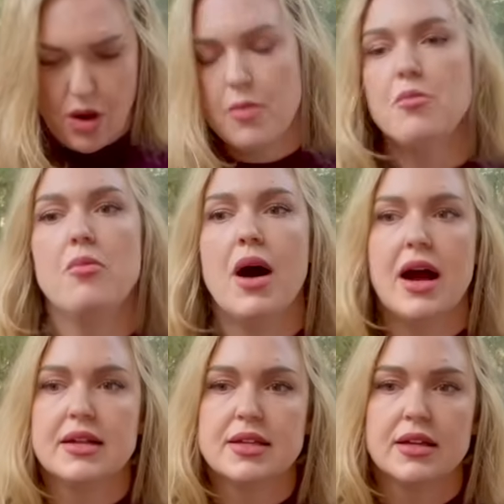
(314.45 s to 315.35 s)

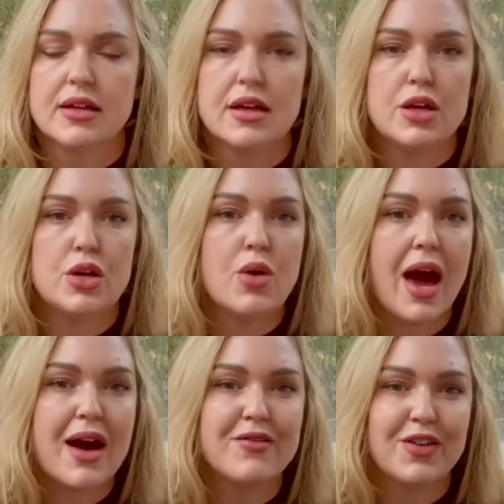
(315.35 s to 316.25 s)
but you
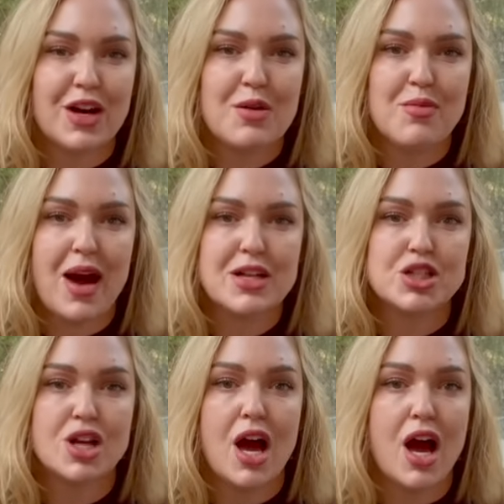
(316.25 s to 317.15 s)
have very
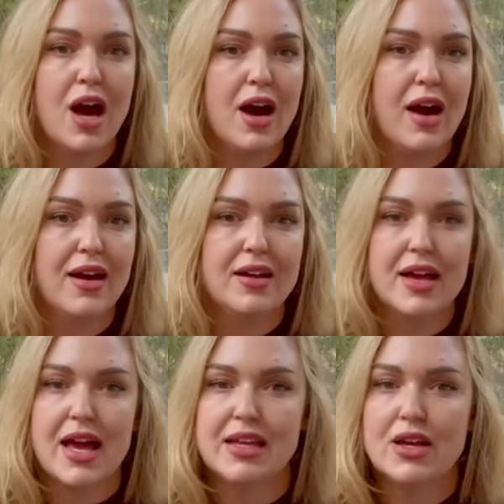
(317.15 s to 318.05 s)
much
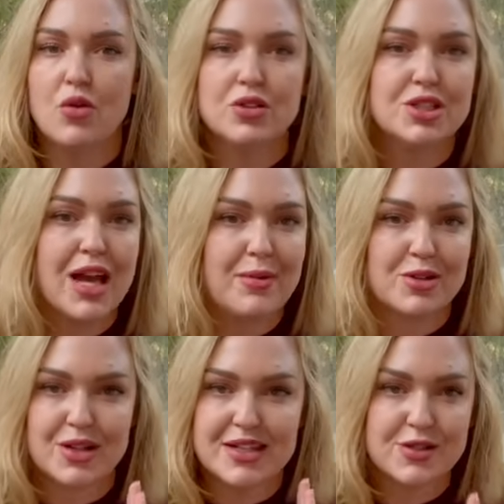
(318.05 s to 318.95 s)
any old
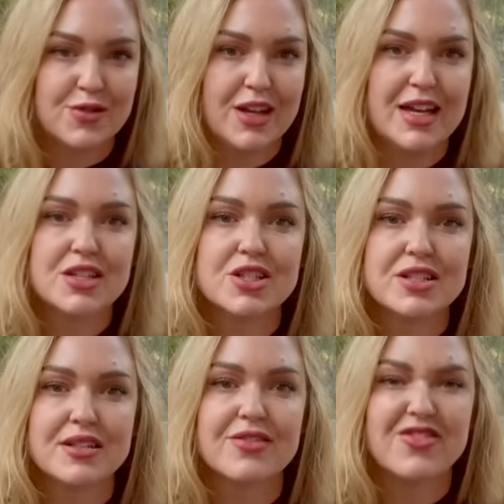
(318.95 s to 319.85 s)
chapter is
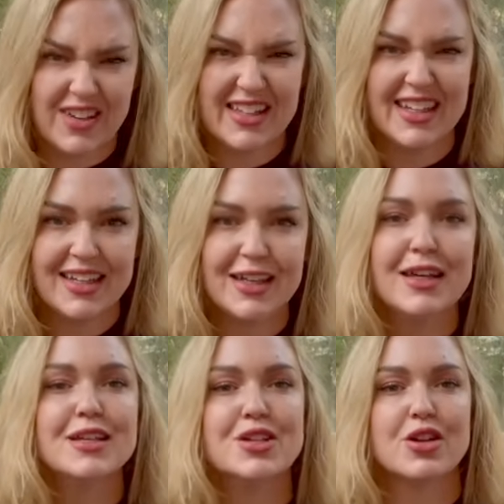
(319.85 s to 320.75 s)
finished feeling
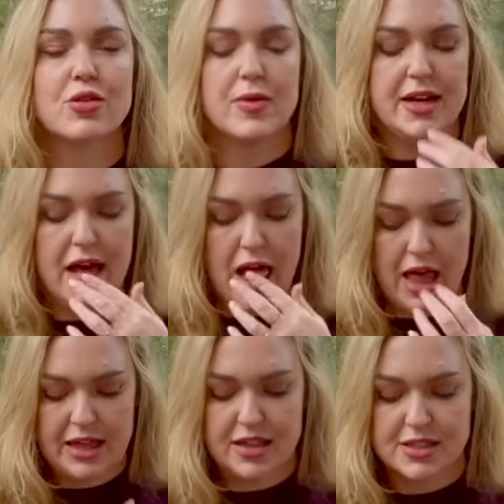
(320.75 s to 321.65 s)
to your reading.
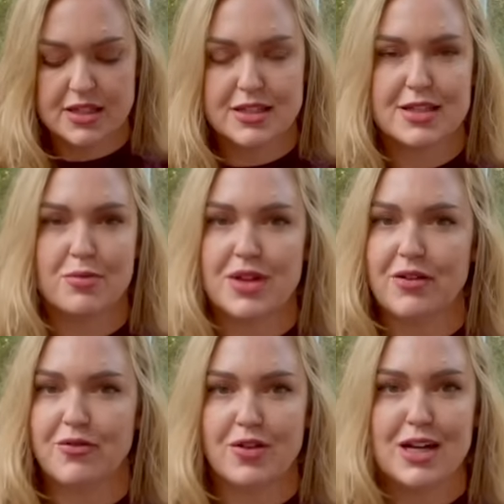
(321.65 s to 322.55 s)
Like this is something
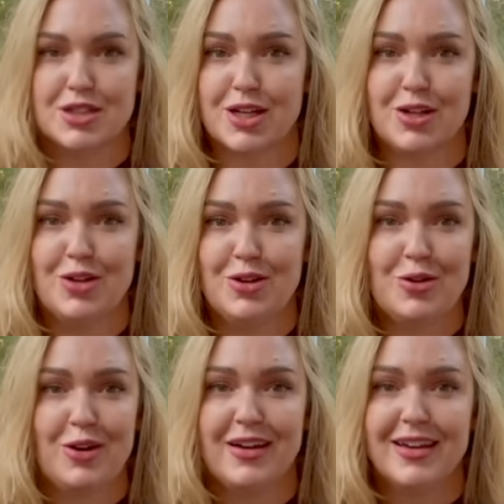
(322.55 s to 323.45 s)
fresh and
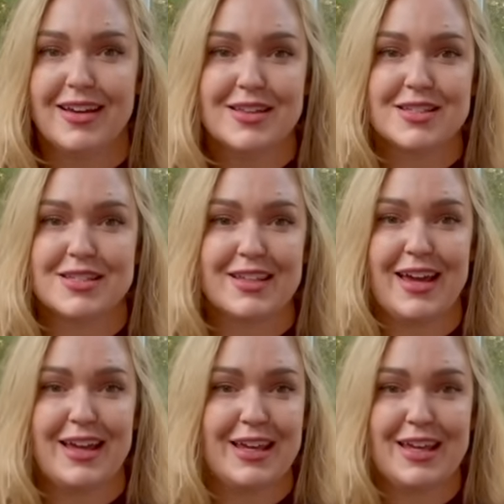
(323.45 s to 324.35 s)
new. This is
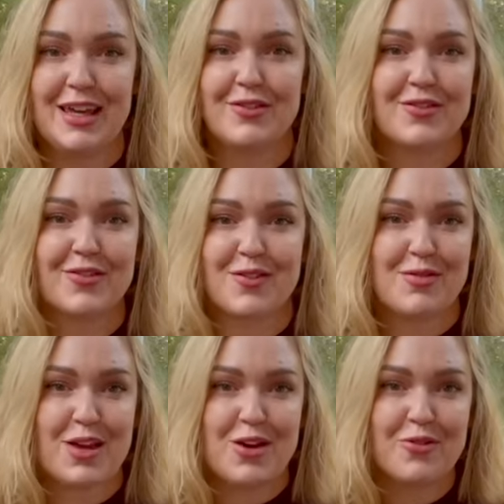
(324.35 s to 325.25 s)
like a gift from
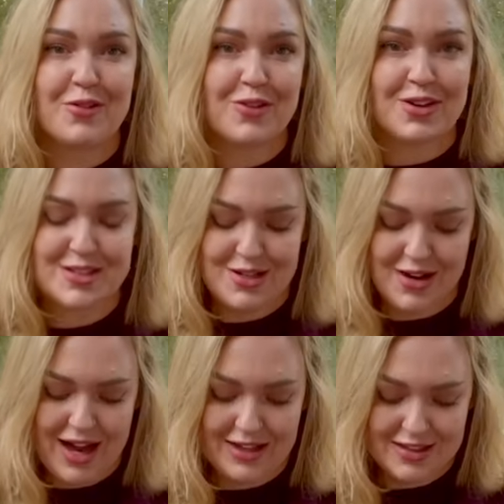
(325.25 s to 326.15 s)
the universe, you
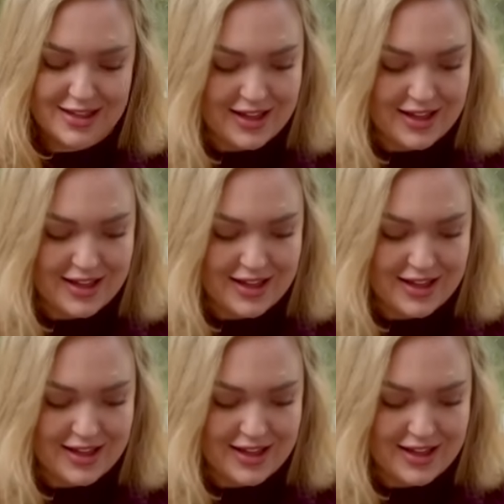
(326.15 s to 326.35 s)
guys.